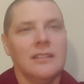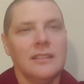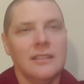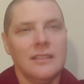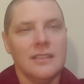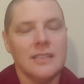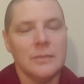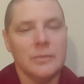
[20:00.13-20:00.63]

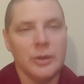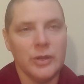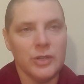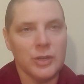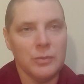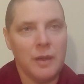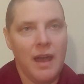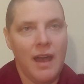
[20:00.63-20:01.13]
the
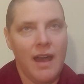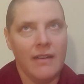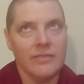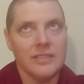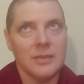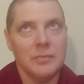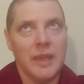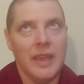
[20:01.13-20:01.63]
spiritual path
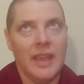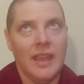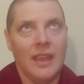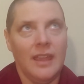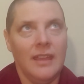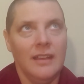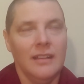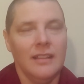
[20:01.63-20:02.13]
to
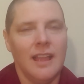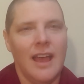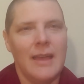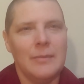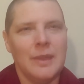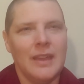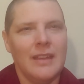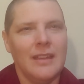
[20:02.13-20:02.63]
be
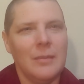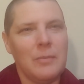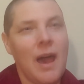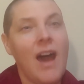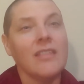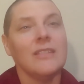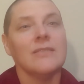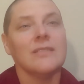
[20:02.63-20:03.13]
climbing a
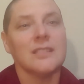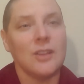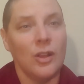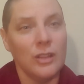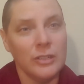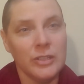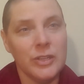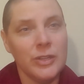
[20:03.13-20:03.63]
path of
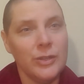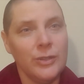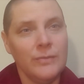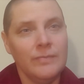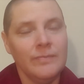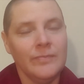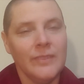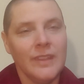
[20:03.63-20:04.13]
solitude,
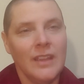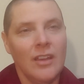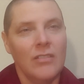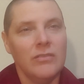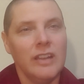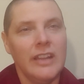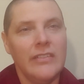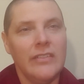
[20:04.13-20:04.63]

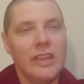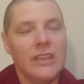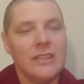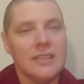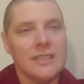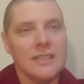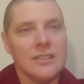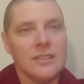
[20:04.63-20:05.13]
of leaving
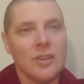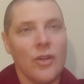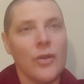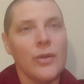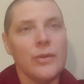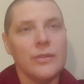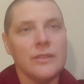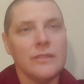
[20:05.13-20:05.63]
the
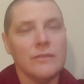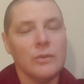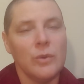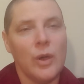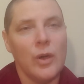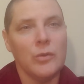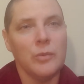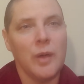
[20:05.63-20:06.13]
sorrows of the
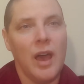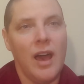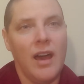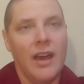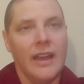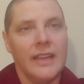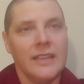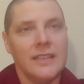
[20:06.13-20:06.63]
world
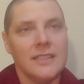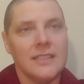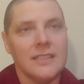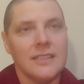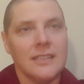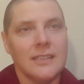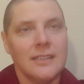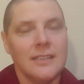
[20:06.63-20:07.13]
behind.
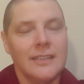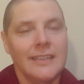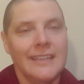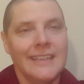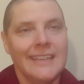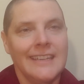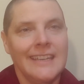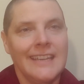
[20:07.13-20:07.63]

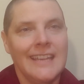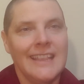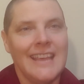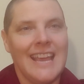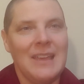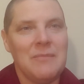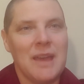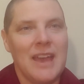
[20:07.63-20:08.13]

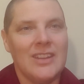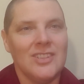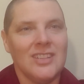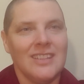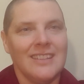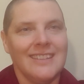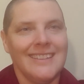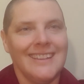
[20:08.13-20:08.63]
They
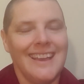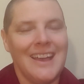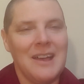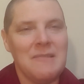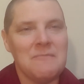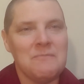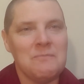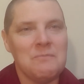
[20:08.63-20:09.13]
imagine
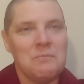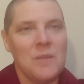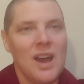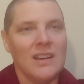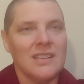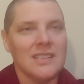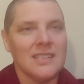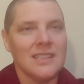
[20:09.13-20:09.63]

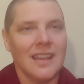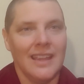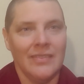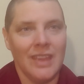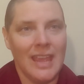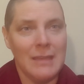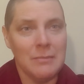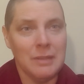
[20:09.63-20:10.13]
monks in
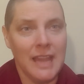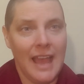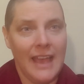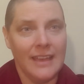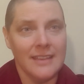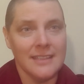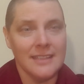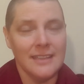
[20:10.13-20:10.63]
the
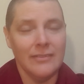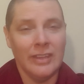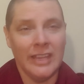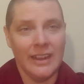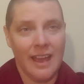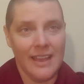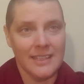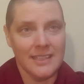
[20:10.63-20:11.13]
Himalayas living
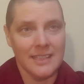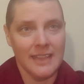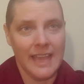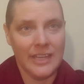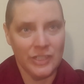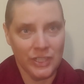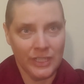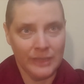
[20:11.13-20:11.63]
in
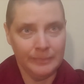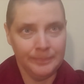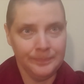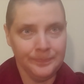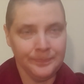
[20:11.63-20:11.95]
isolation.